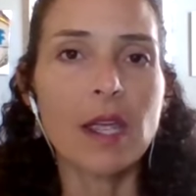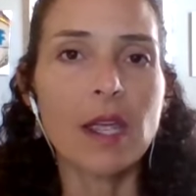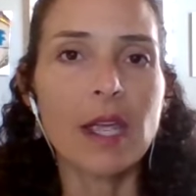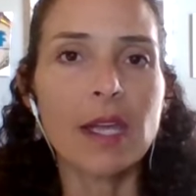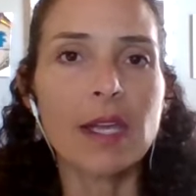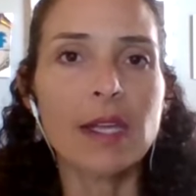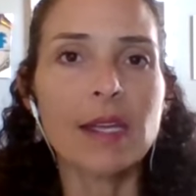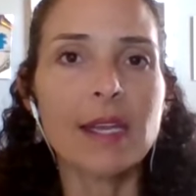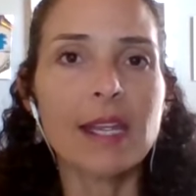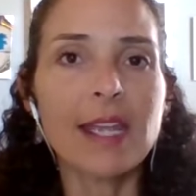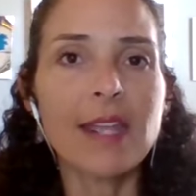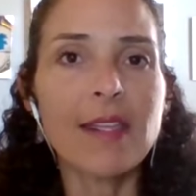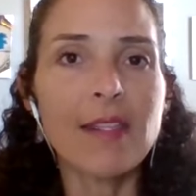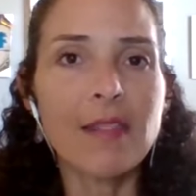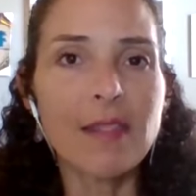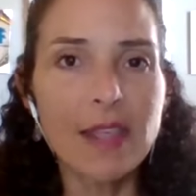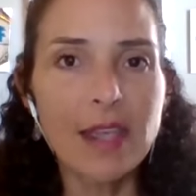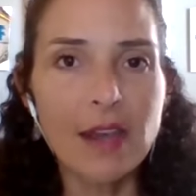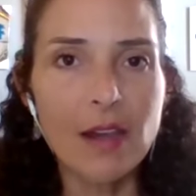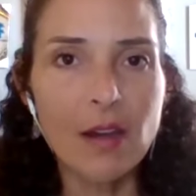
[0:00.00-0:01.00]
And
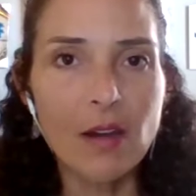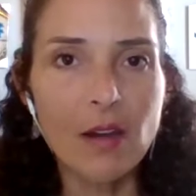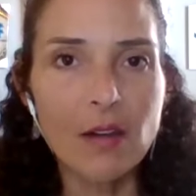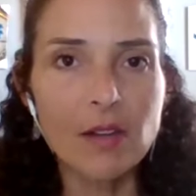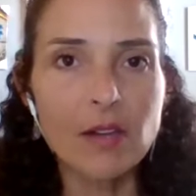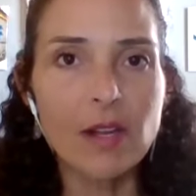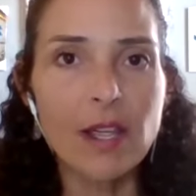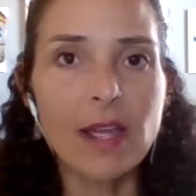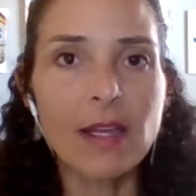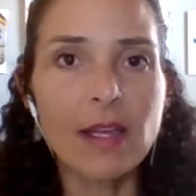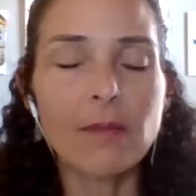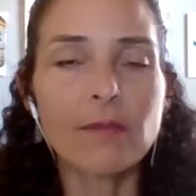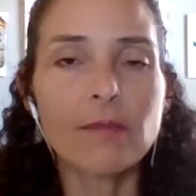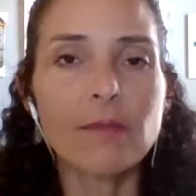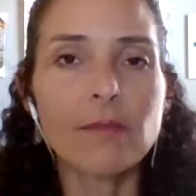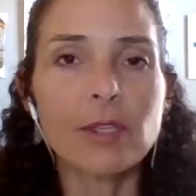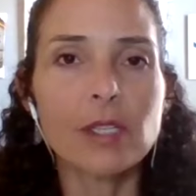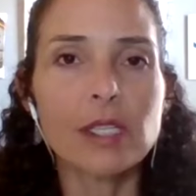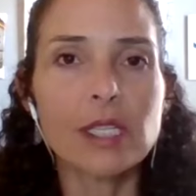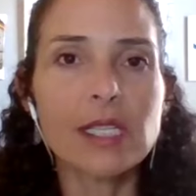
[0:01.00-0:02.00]
in there,
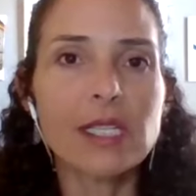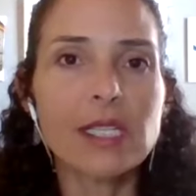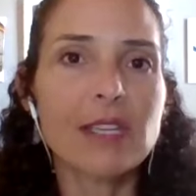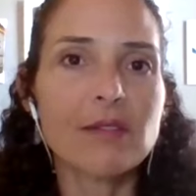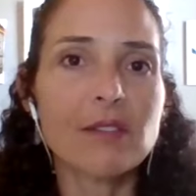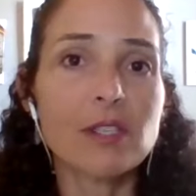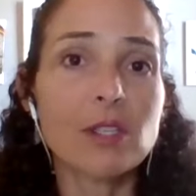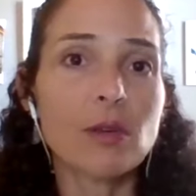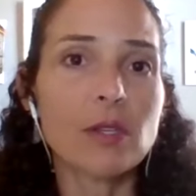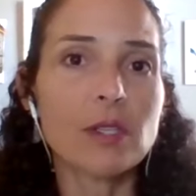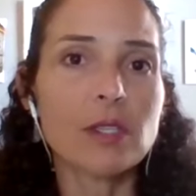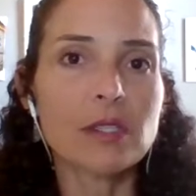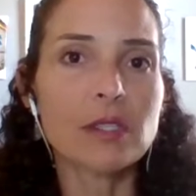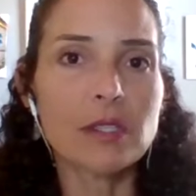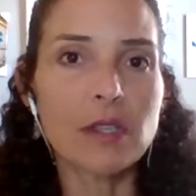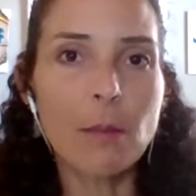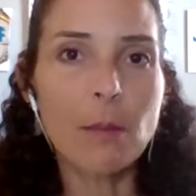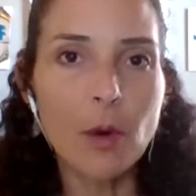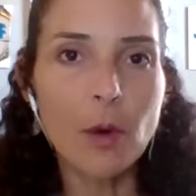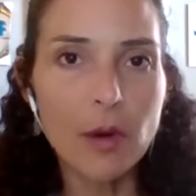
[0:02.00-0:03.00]
she gives you a
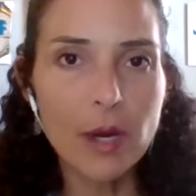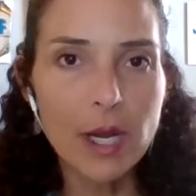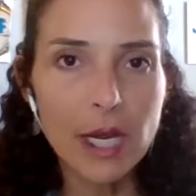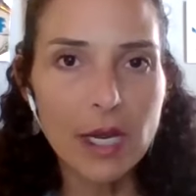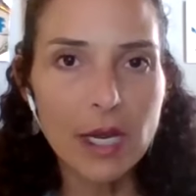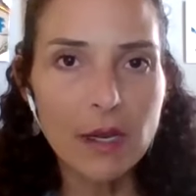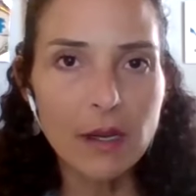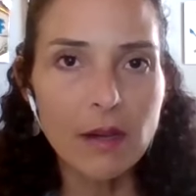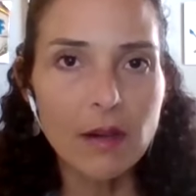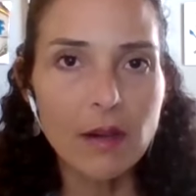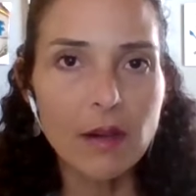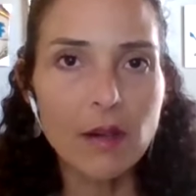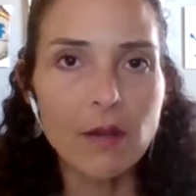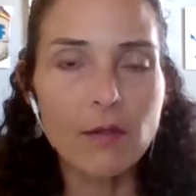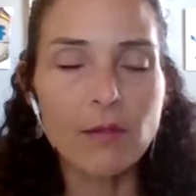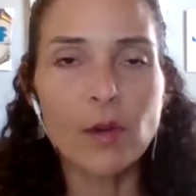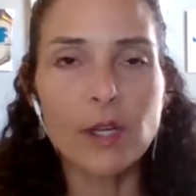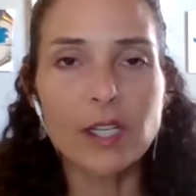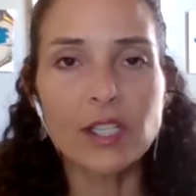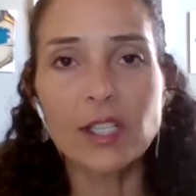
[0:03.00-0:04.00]
summary
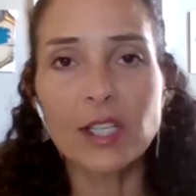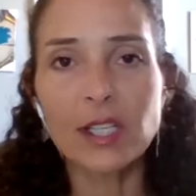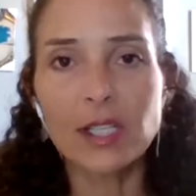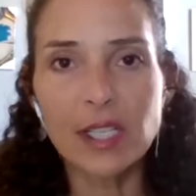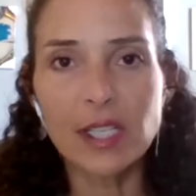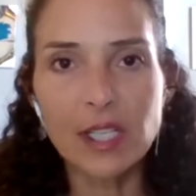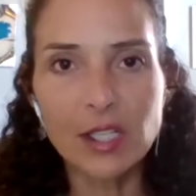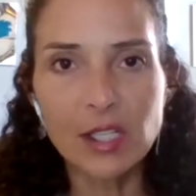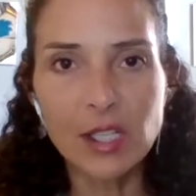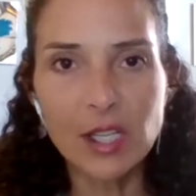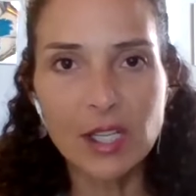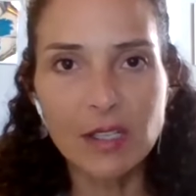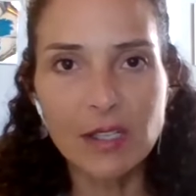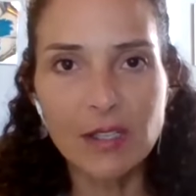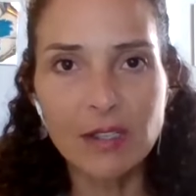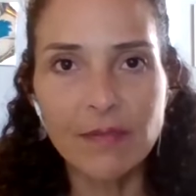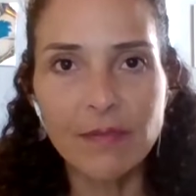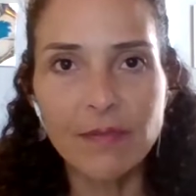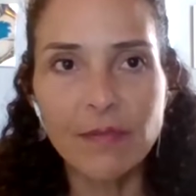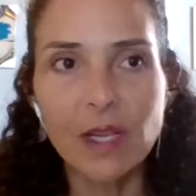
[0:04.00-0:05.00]
of what she
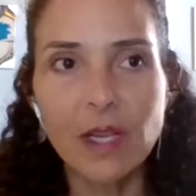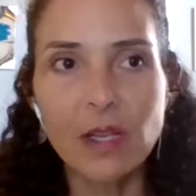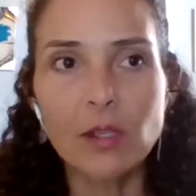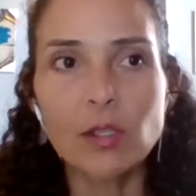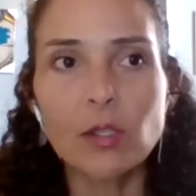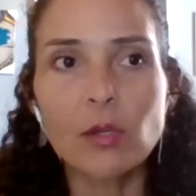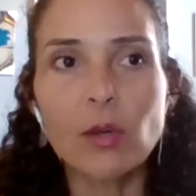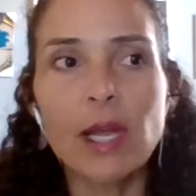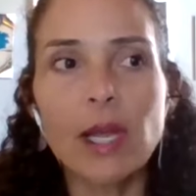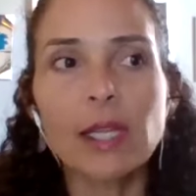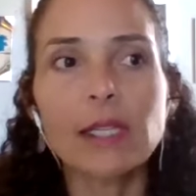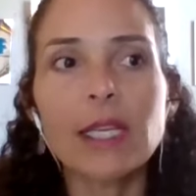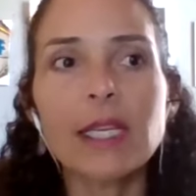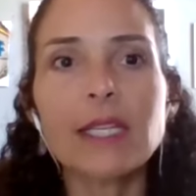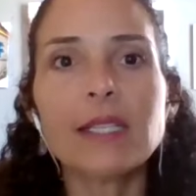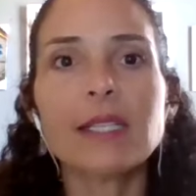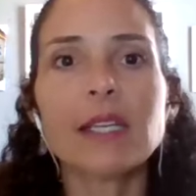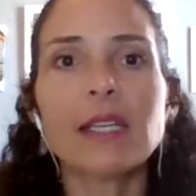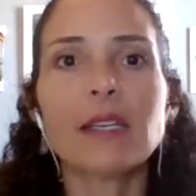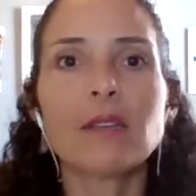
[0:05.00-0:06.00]
teaches. So at
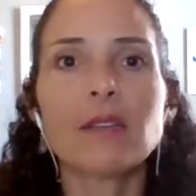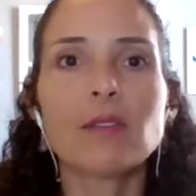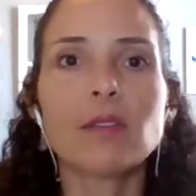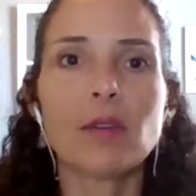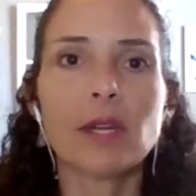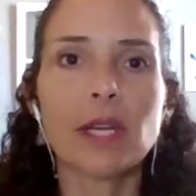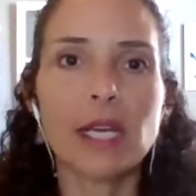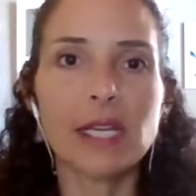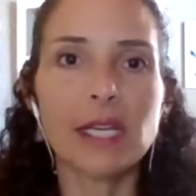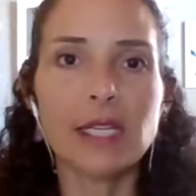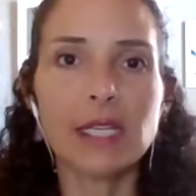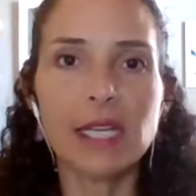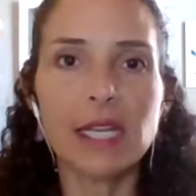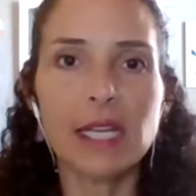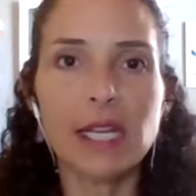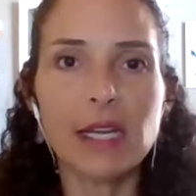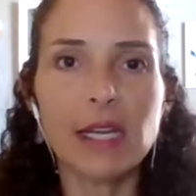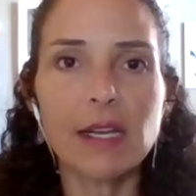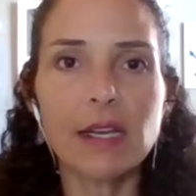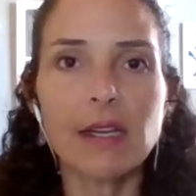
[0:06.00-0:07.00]
least it gives you an
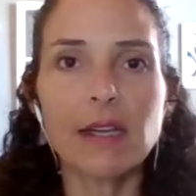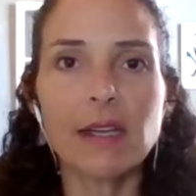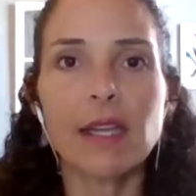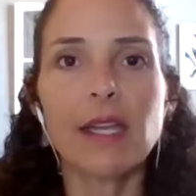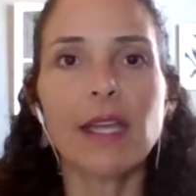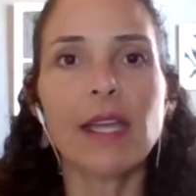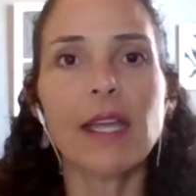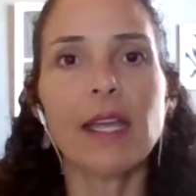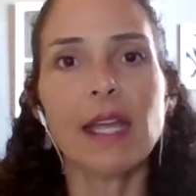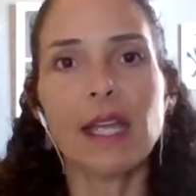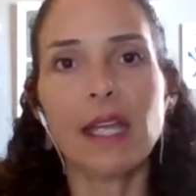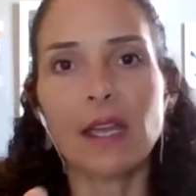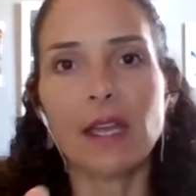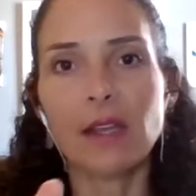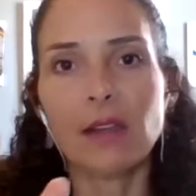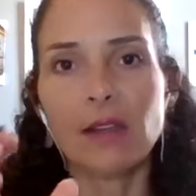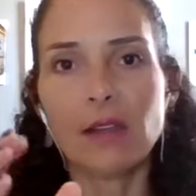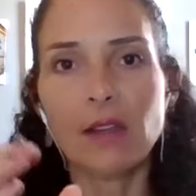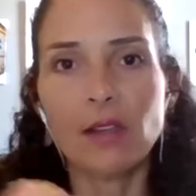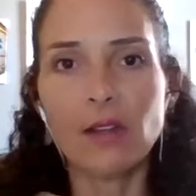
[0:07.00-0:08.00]
idea
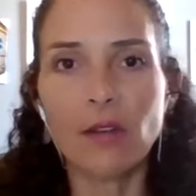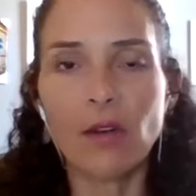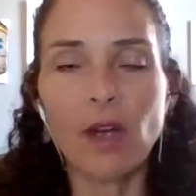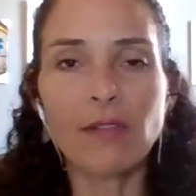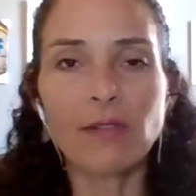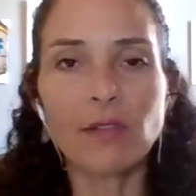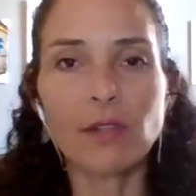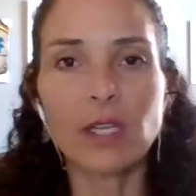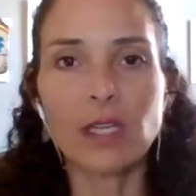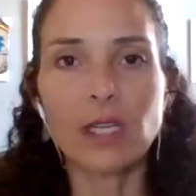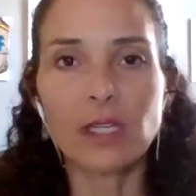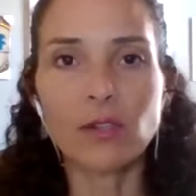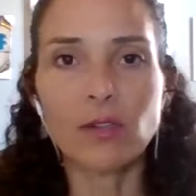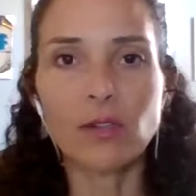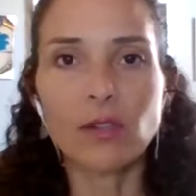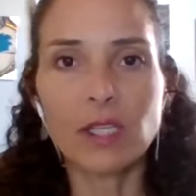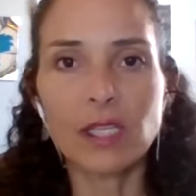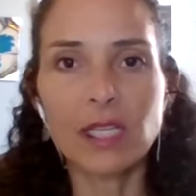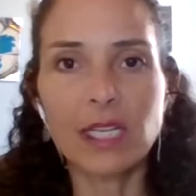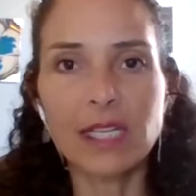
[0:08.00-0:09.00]
and you don't have to get
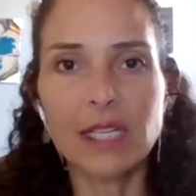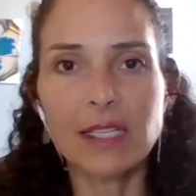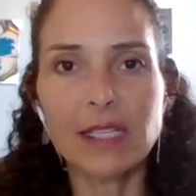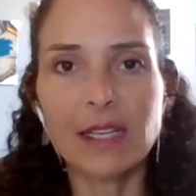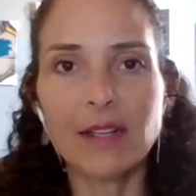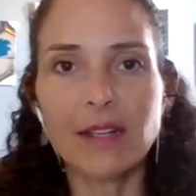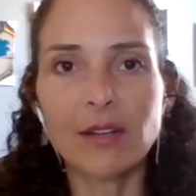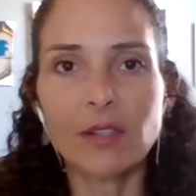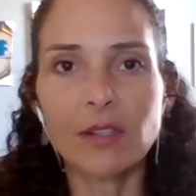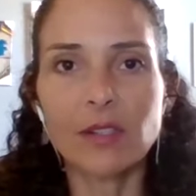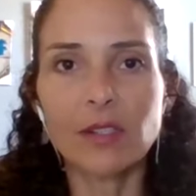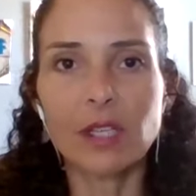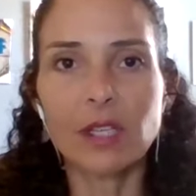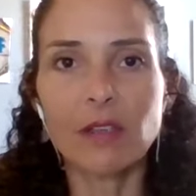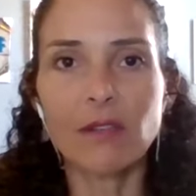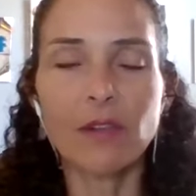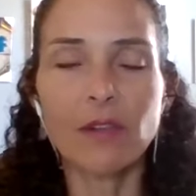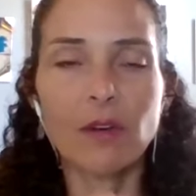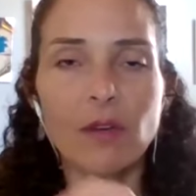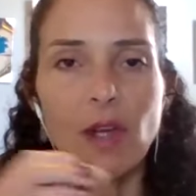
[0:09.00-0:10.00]
into the details
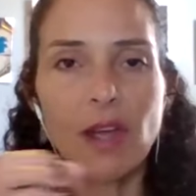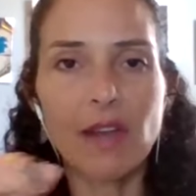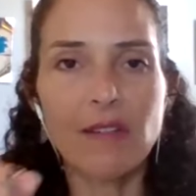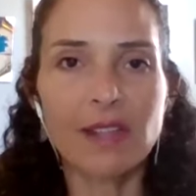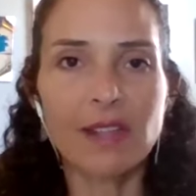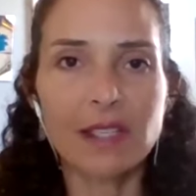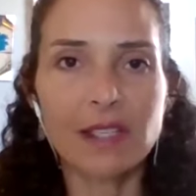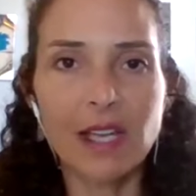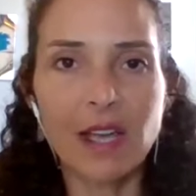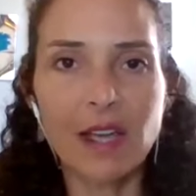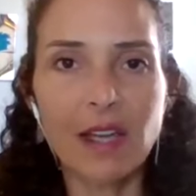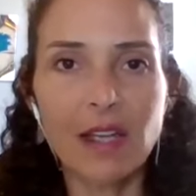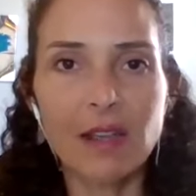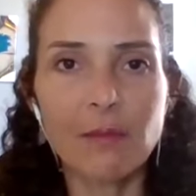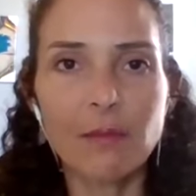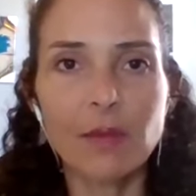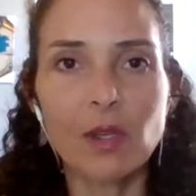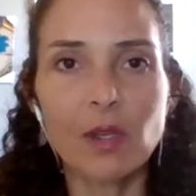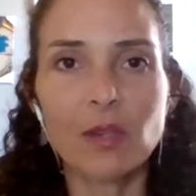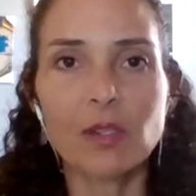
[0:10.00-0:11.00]
if you don't have the
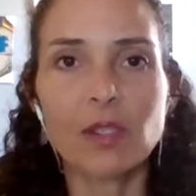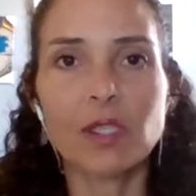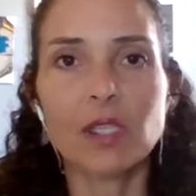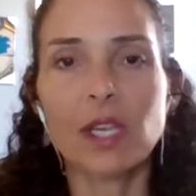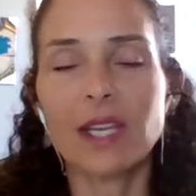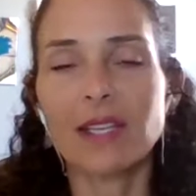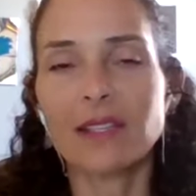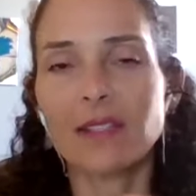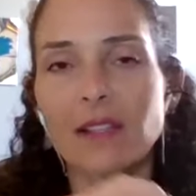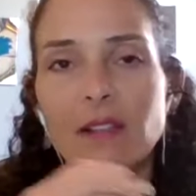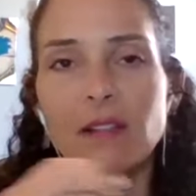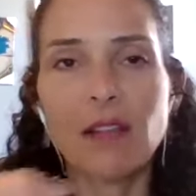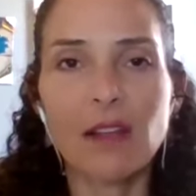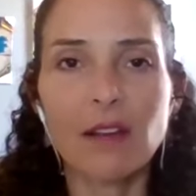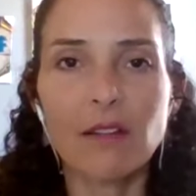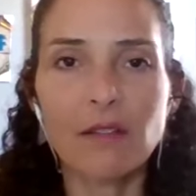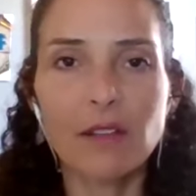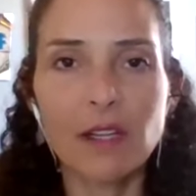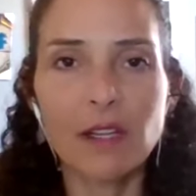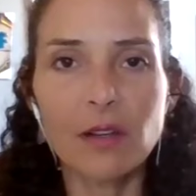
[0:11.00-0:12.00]
time because she has a
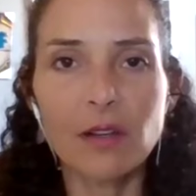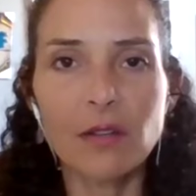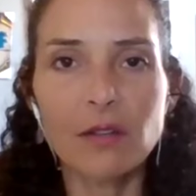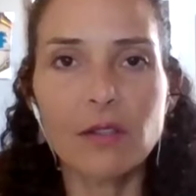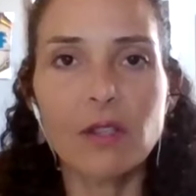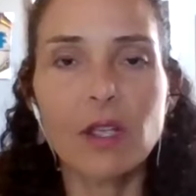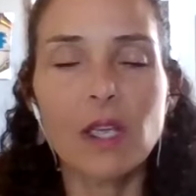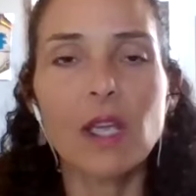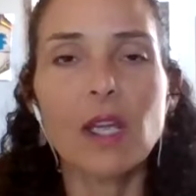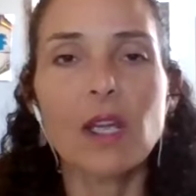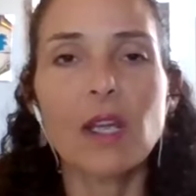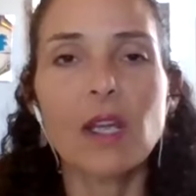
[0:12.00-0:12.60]
lot of videos